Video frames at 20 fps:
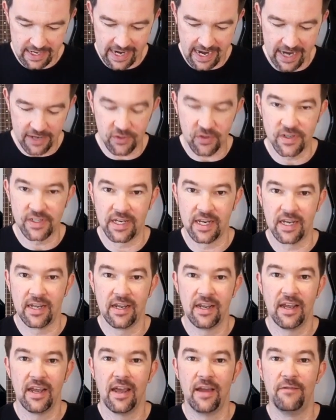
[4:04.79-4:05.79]

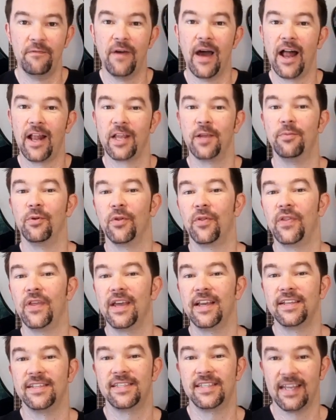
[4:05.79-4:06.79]
interesting and valuable
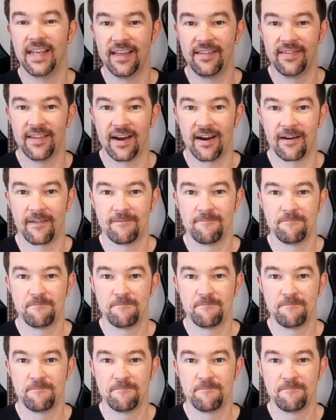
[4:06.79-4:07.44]
things in there.